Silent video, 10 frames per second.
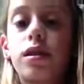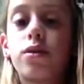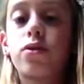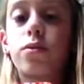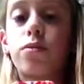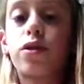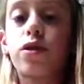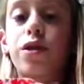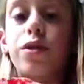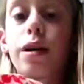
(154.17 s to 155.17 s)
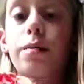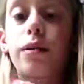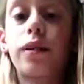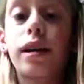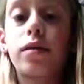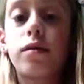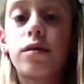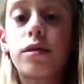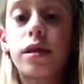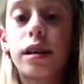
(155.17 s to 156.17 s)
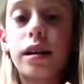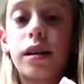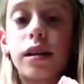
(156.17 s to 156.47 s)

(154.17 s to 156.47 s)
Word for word: So I'm just going to wrap it around there.